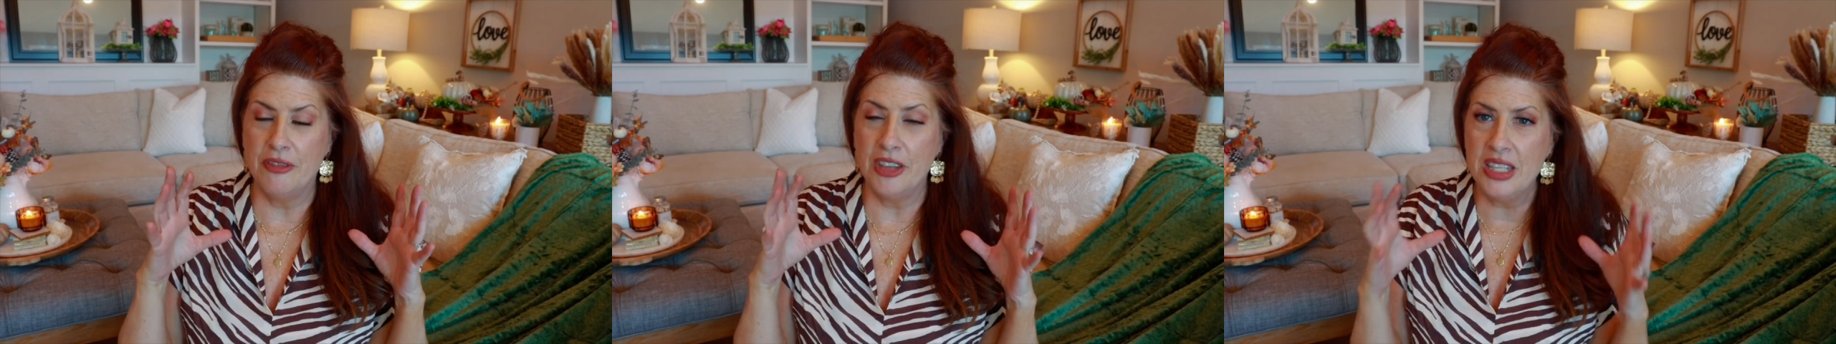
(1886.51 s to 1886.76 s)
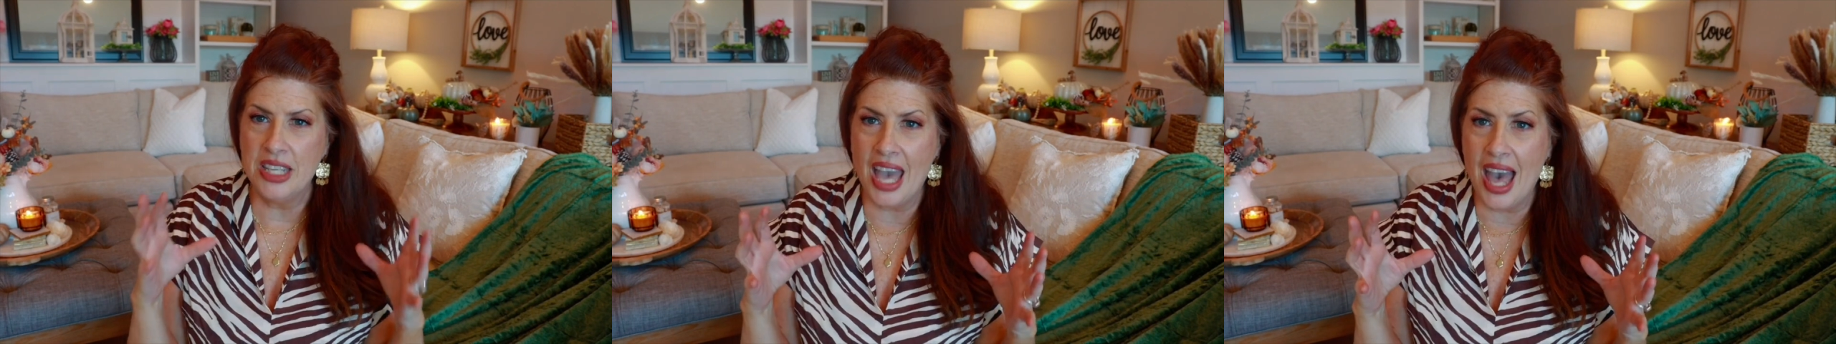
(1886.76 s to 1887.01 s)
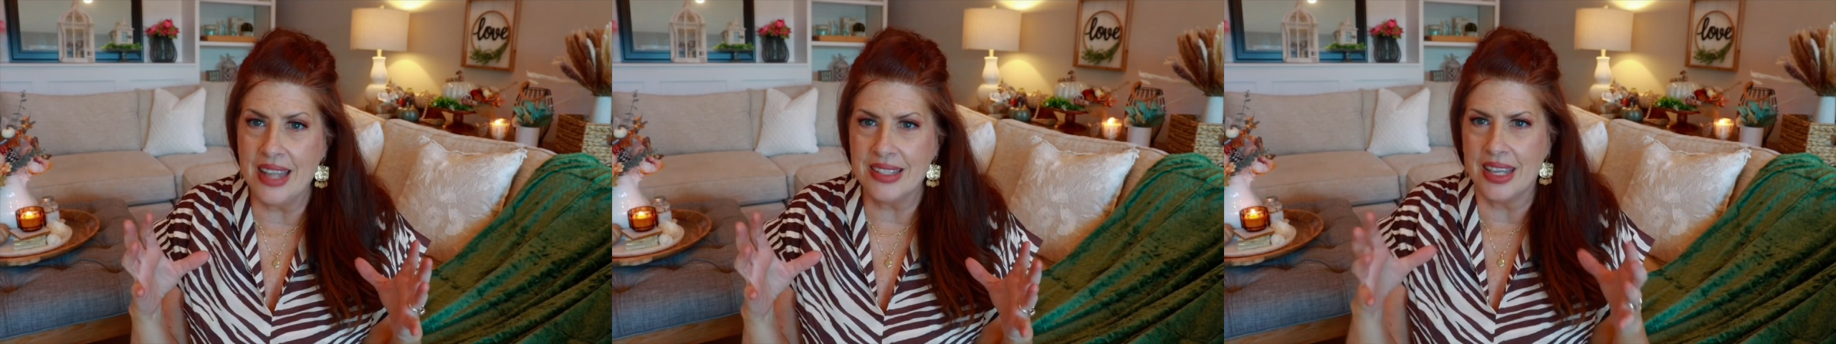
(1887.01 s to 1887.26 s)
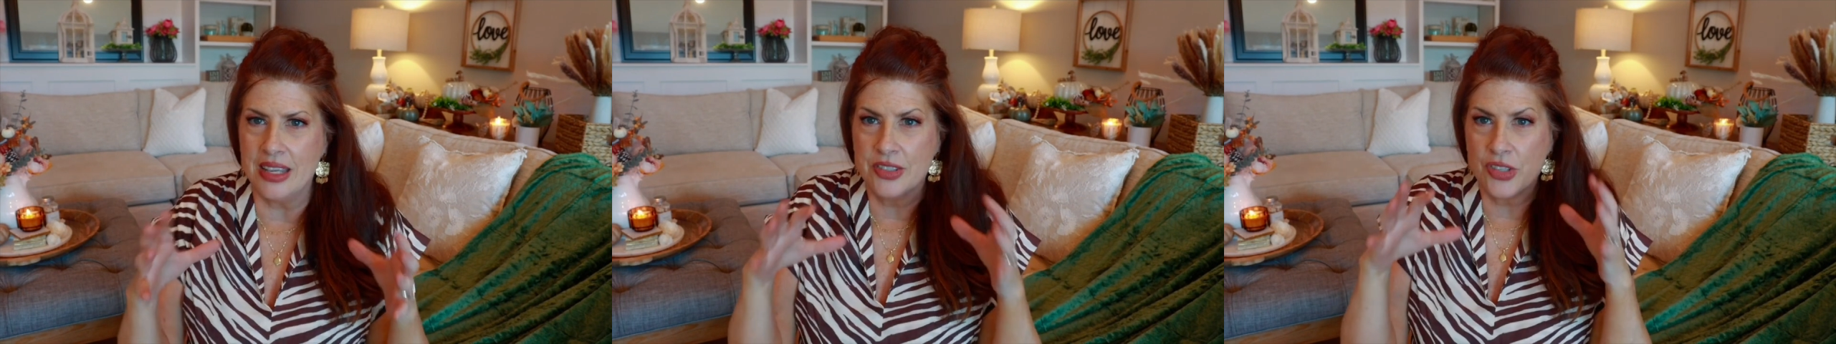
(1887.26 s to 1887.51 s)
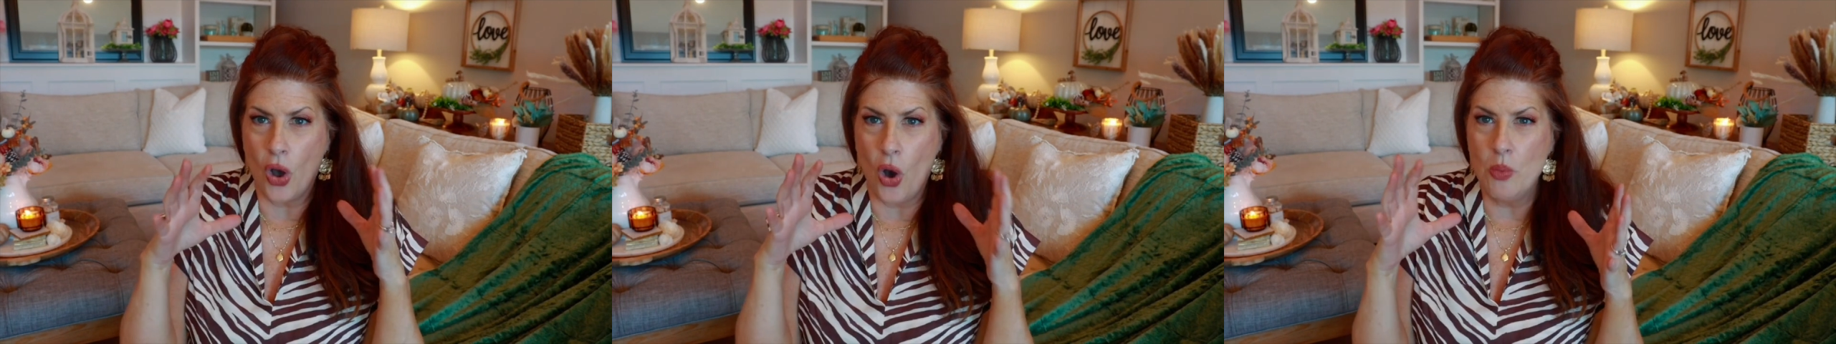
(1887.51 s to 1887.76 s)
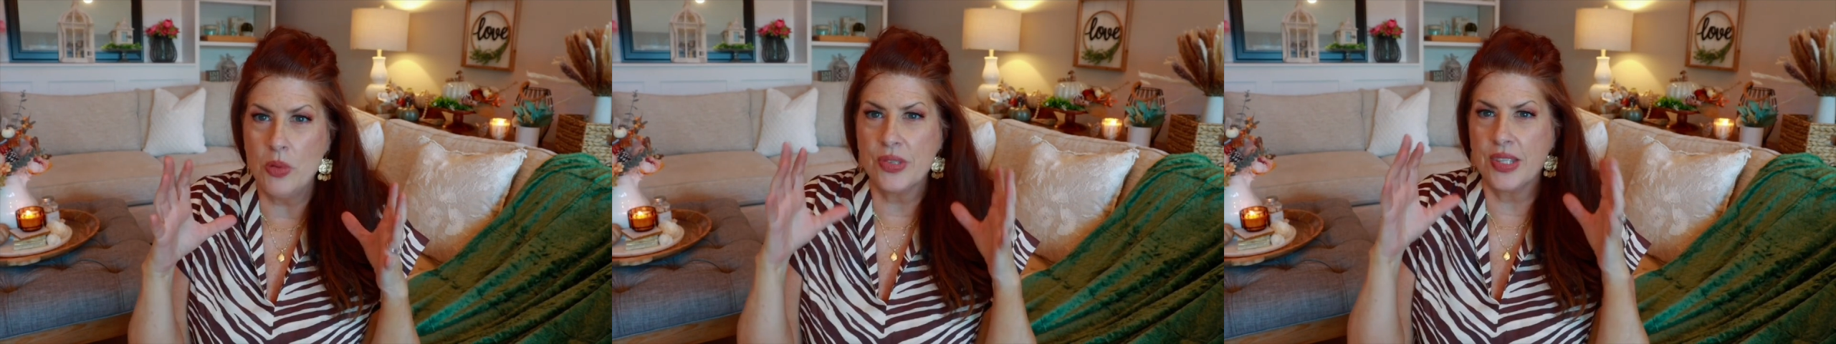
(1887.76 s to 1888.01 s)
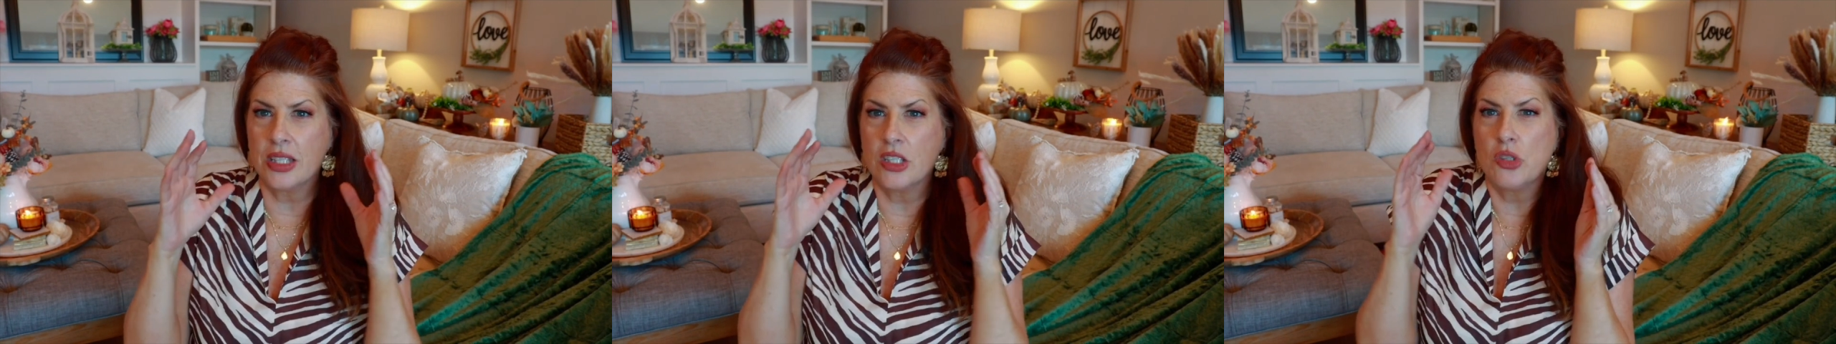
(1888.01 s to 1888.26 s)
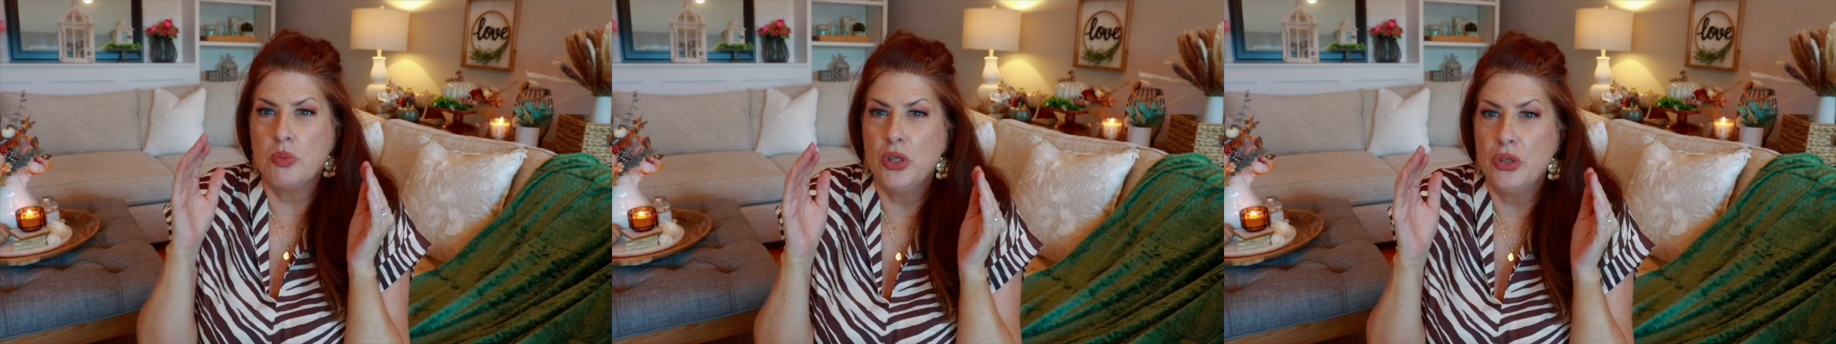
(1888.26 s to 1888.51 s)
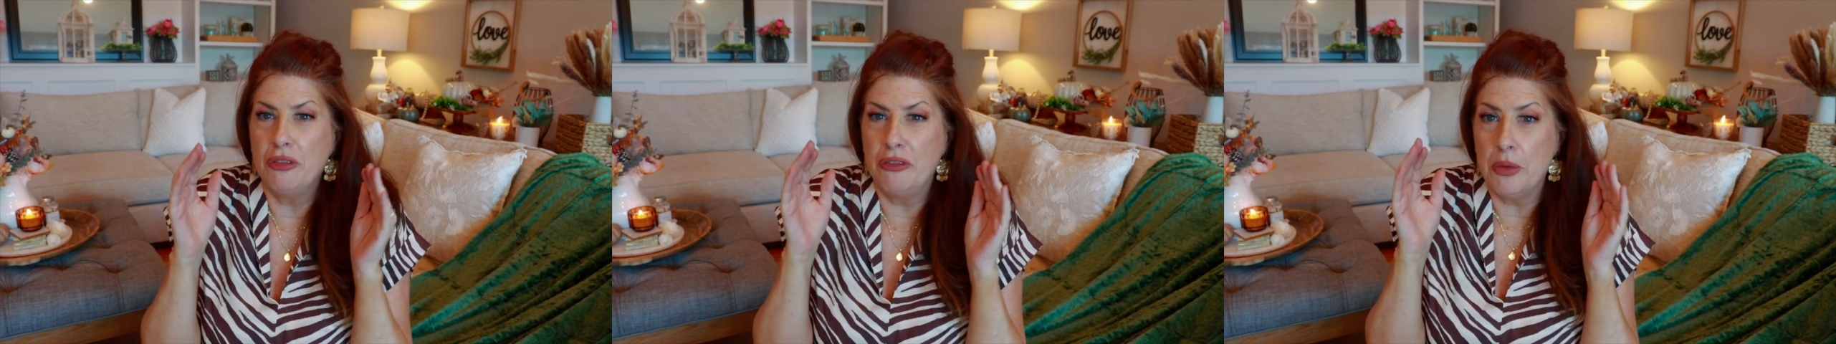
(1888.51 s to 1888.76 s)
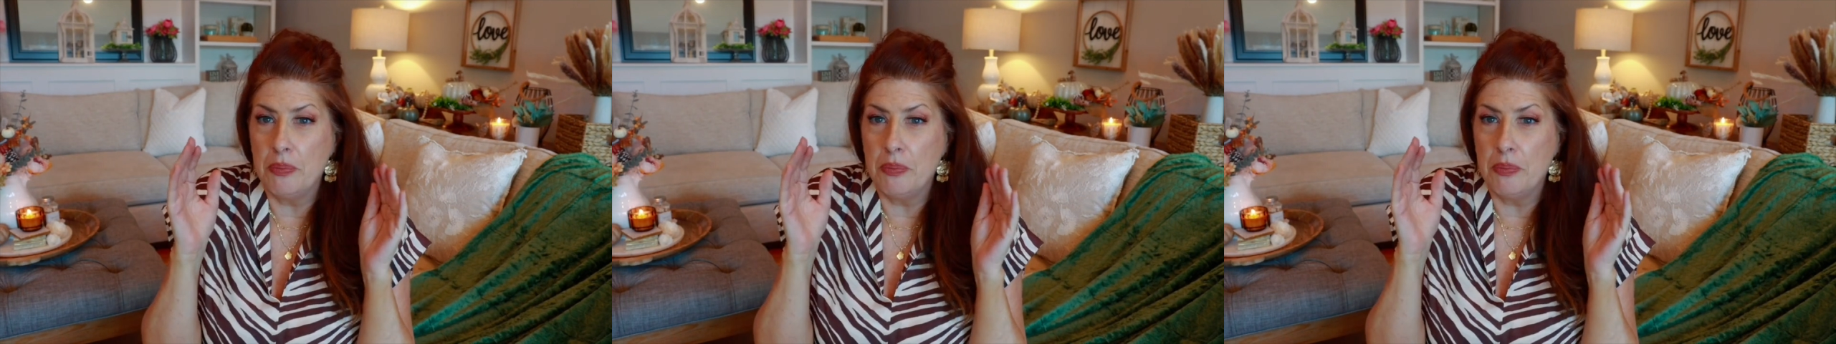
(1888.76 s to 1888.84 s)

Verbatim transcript: vignette. It's almost like this beautiful